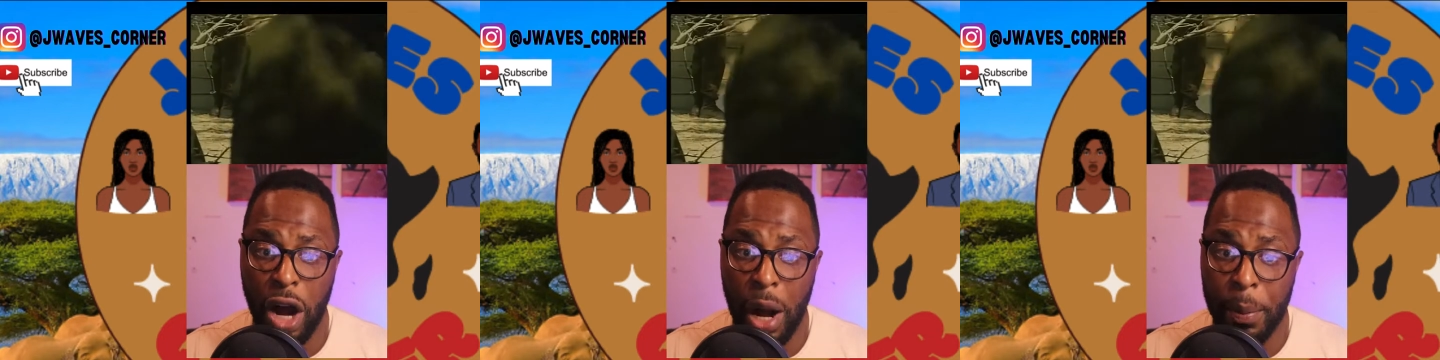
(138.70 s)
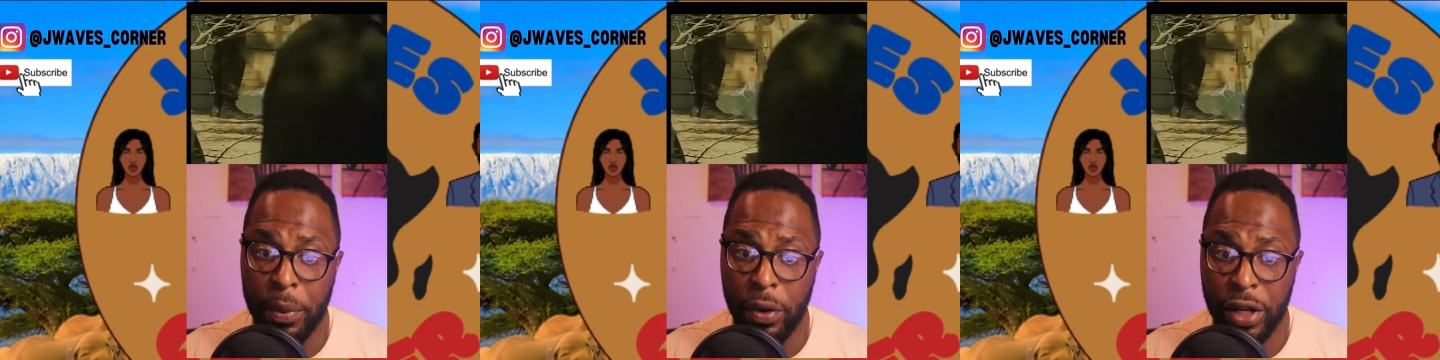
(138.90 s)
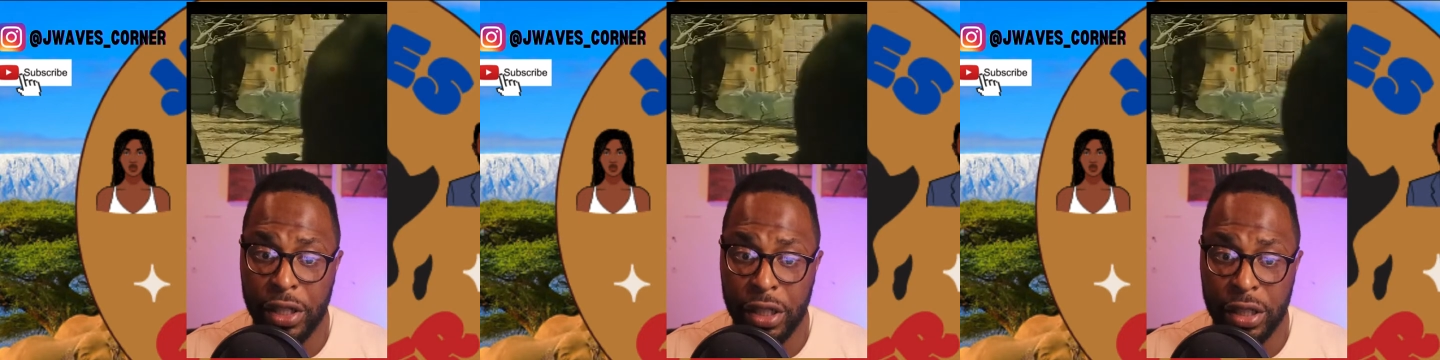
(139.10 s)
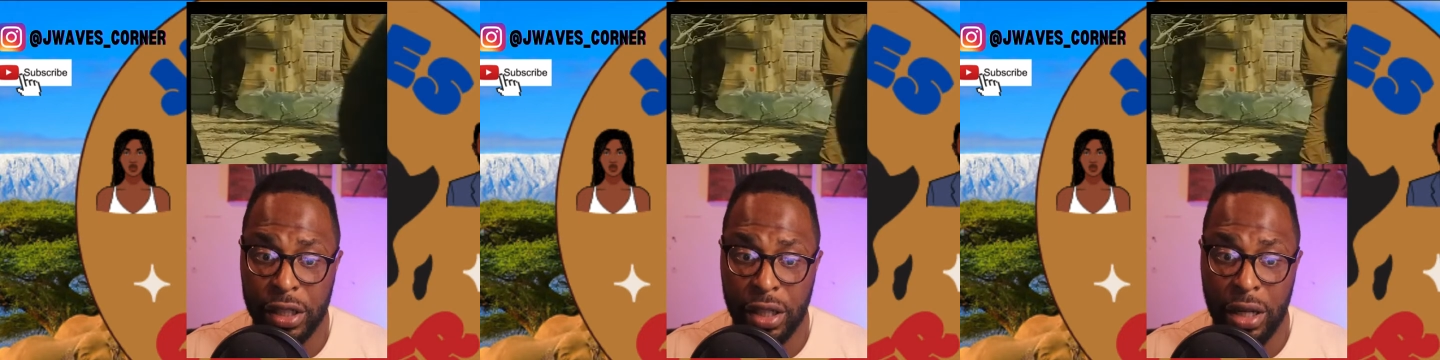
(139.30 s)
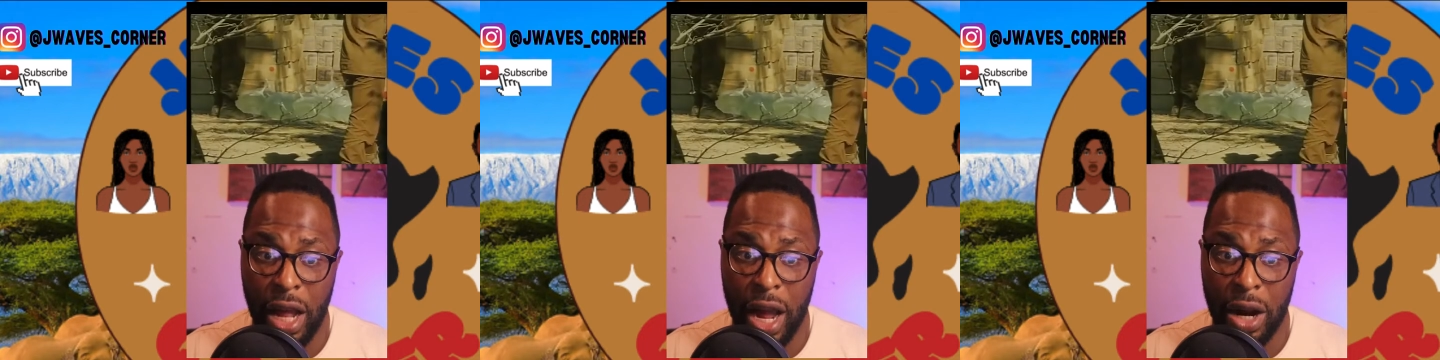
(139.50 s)
operations
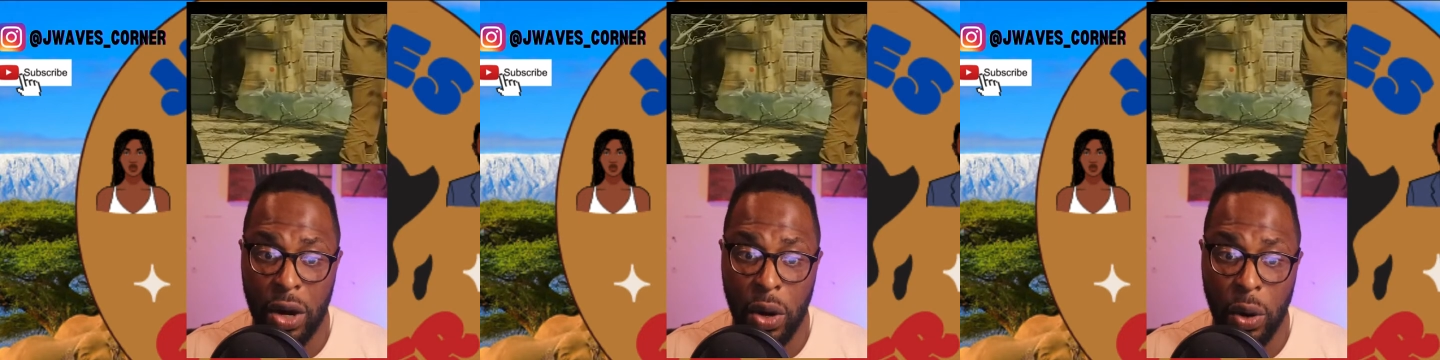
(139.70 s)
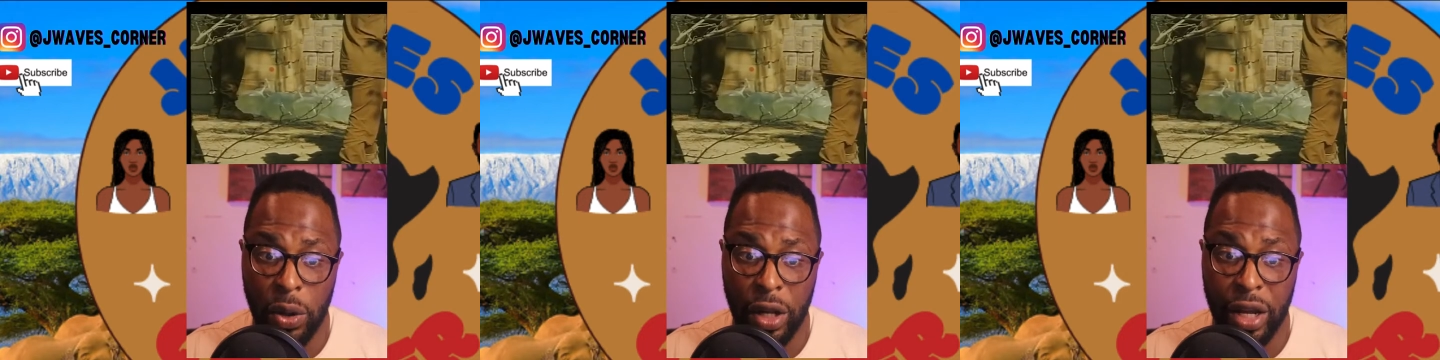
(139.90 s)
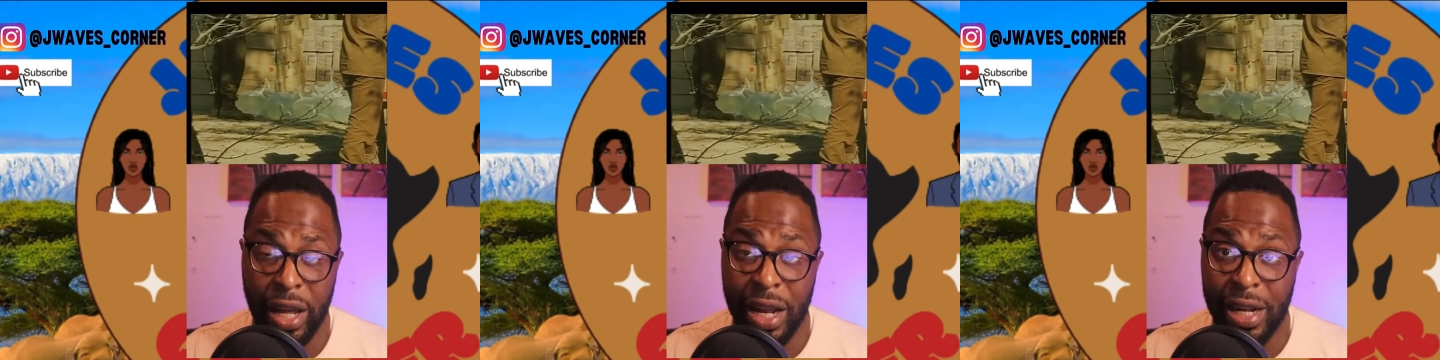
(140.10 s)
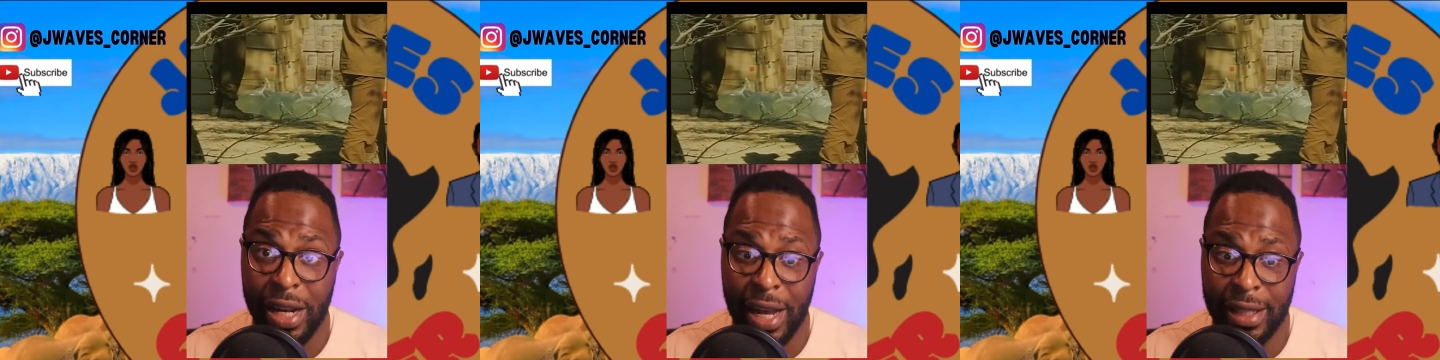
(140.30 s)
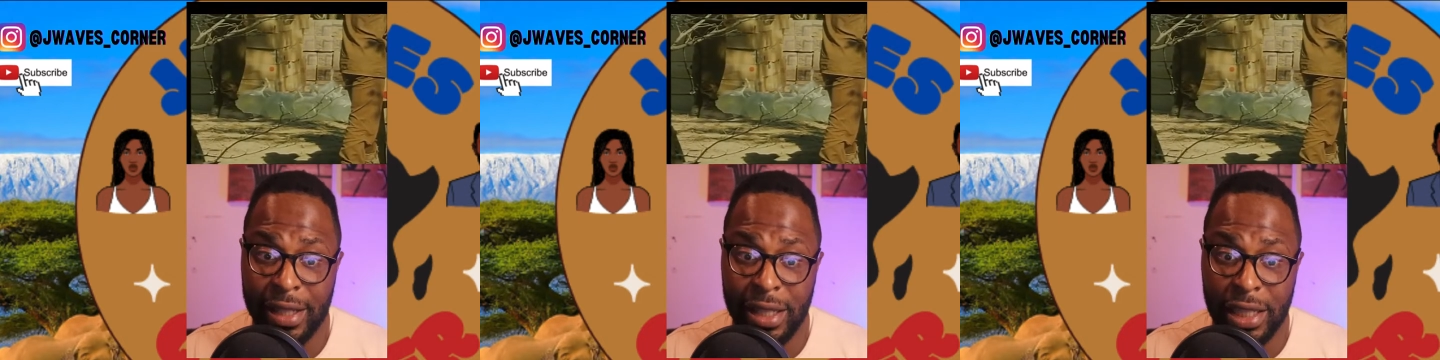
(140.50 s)
in Angola in
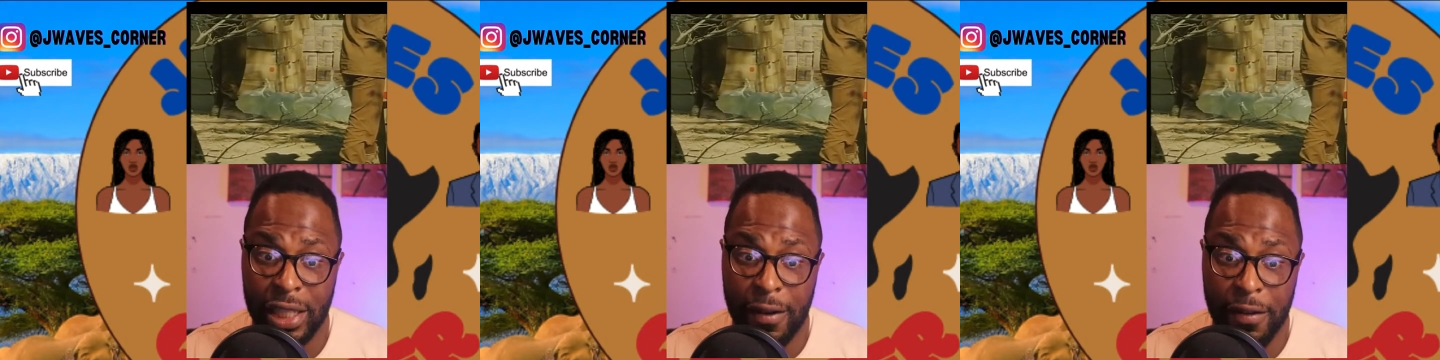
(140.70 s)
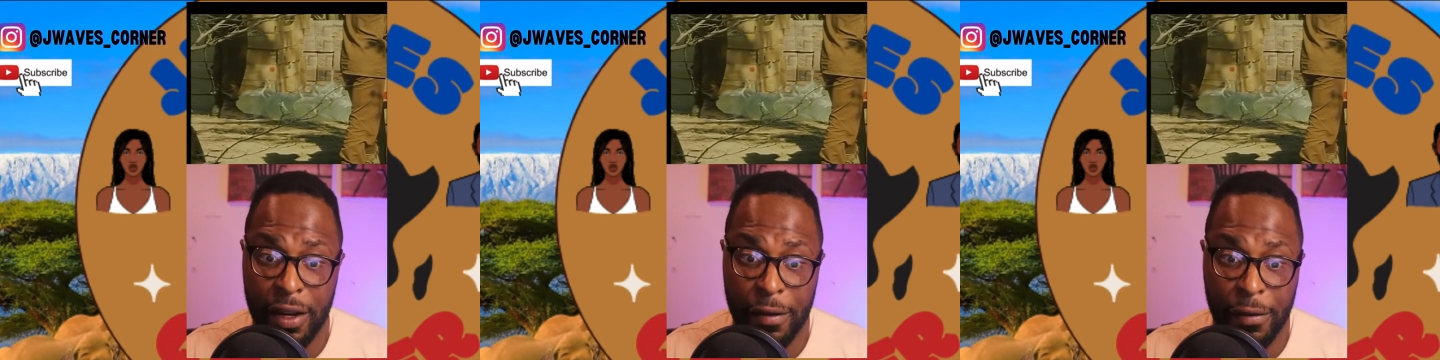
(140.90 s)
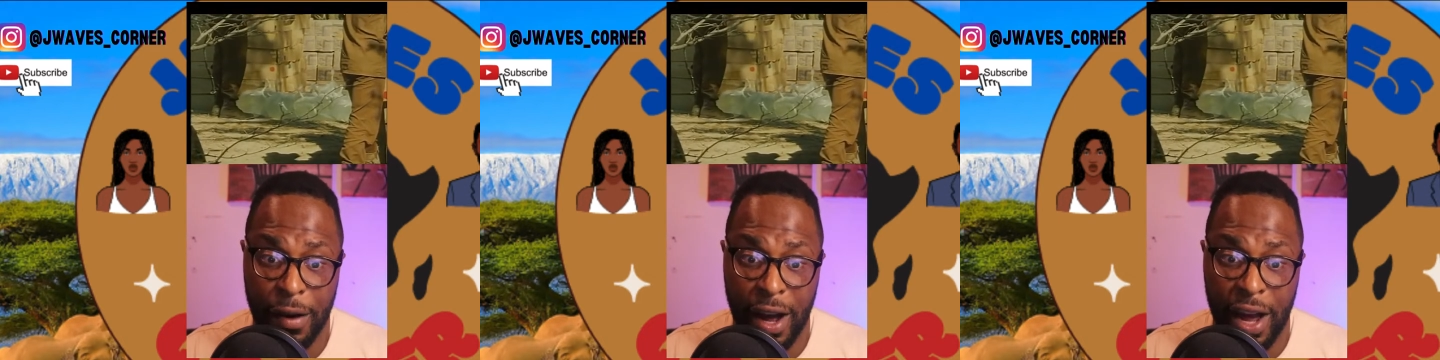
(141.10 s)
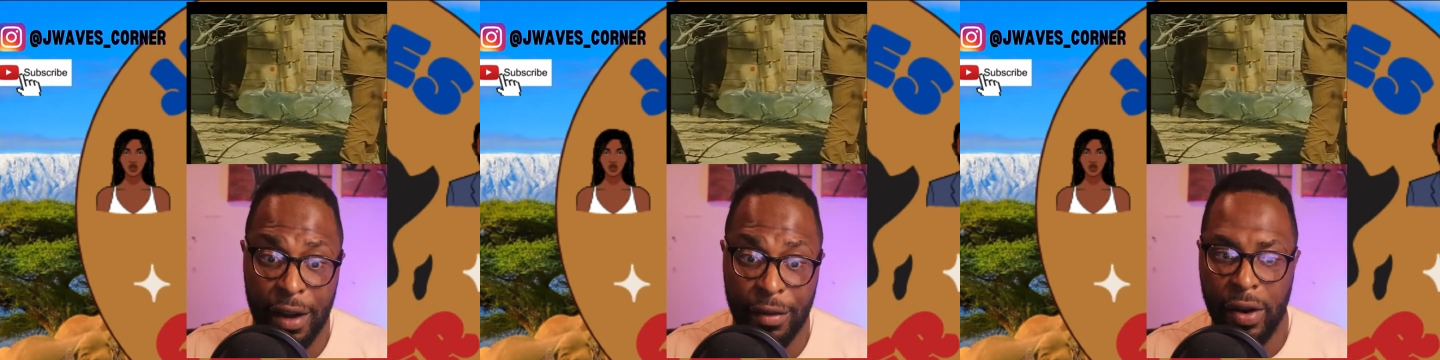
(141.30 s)
1975,